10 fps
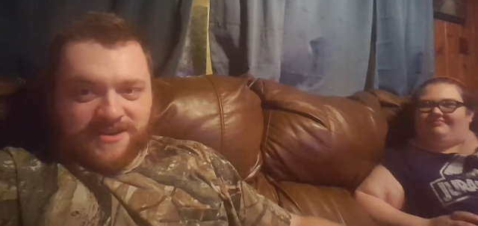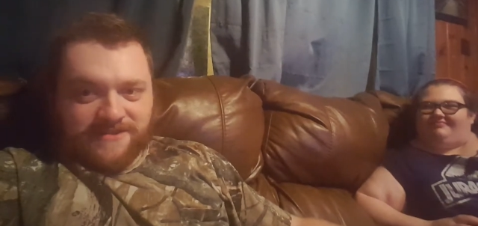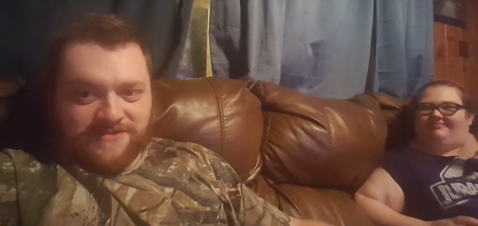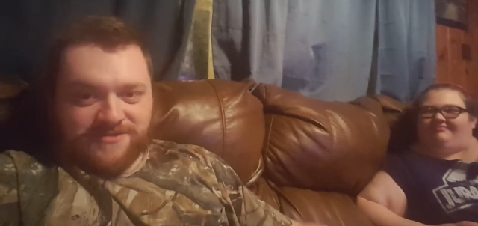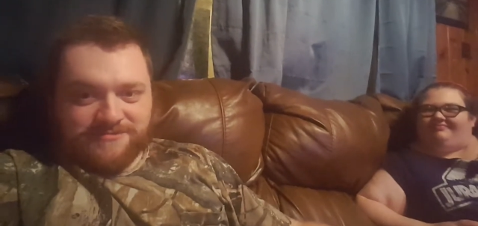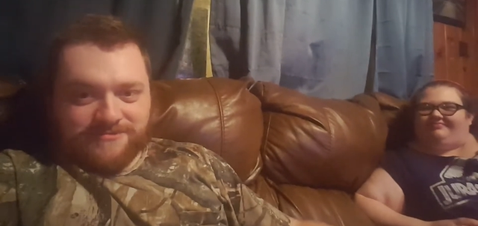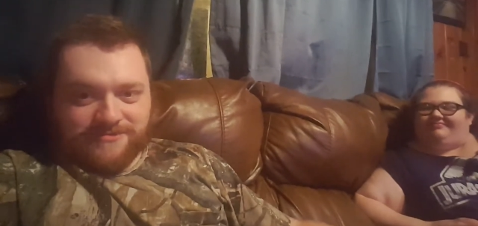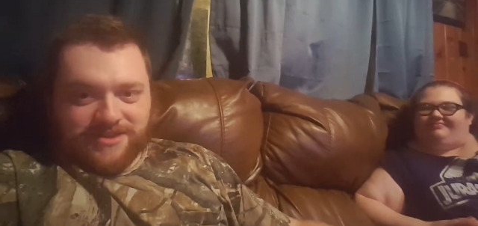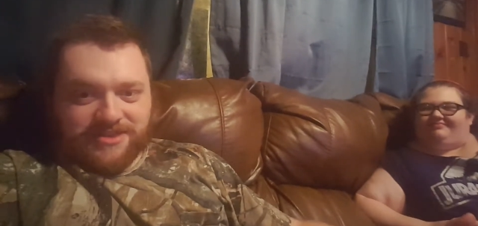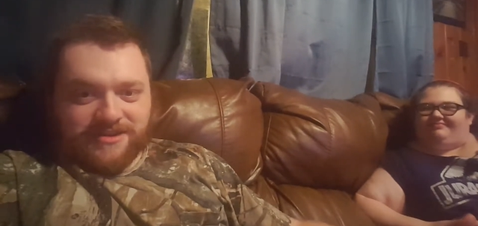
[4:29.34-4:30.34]
Speaker 1: from
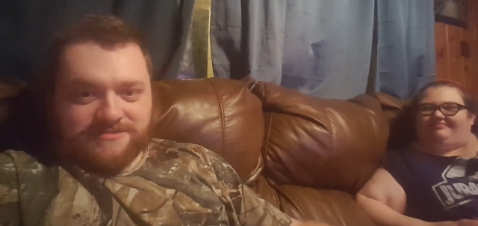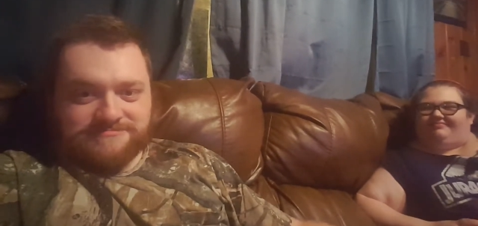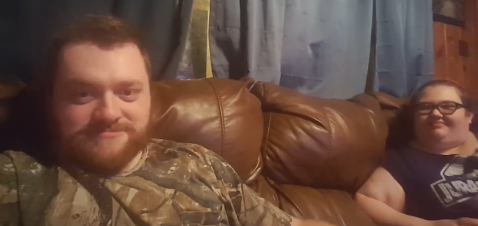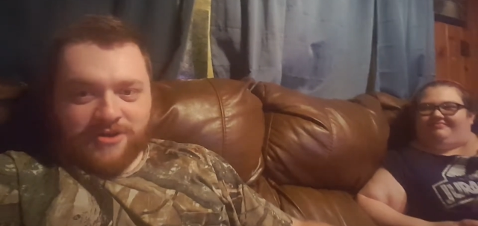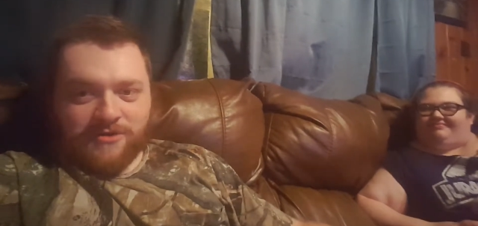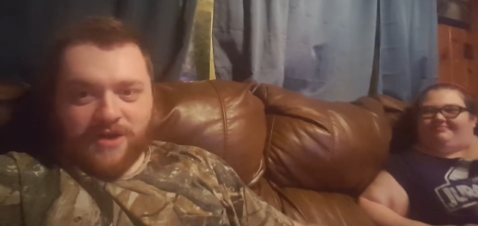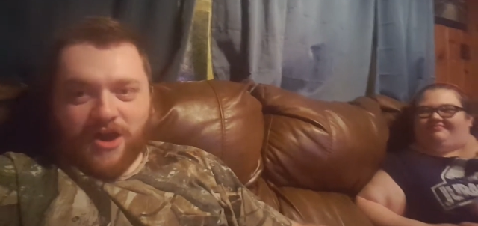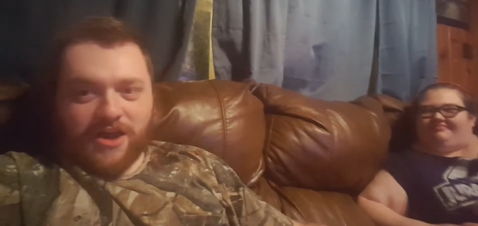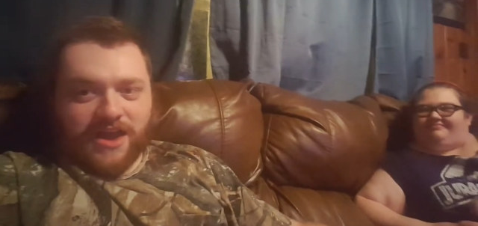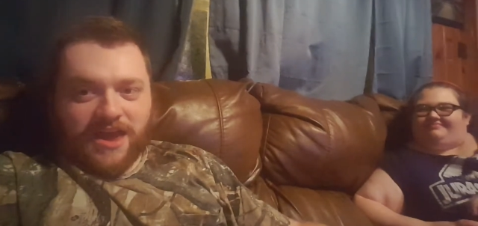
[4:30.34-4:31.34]
when the
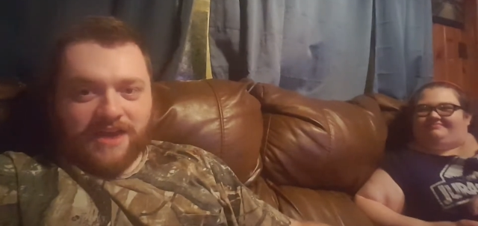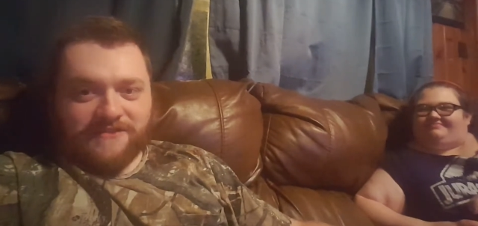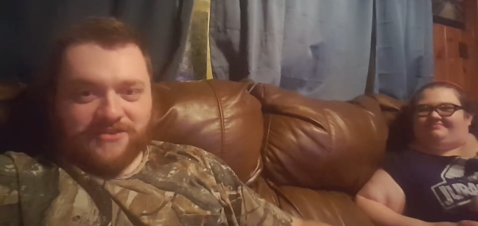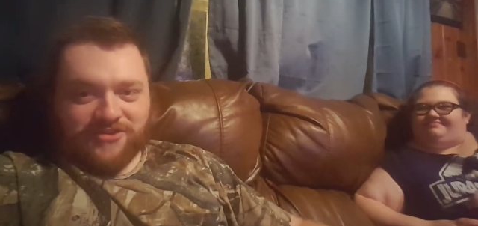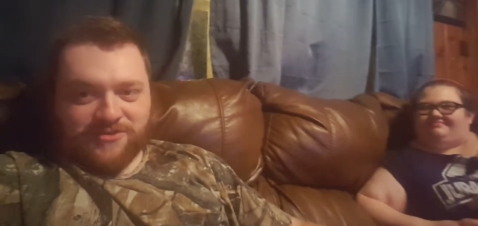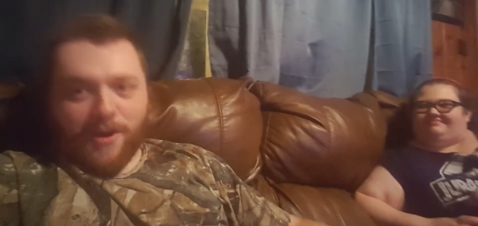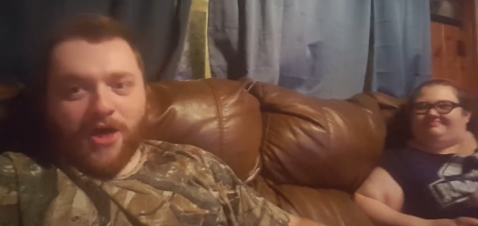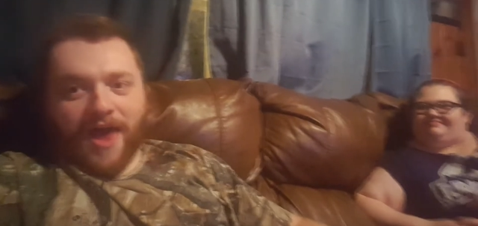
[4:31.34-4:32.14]
Hokage of his small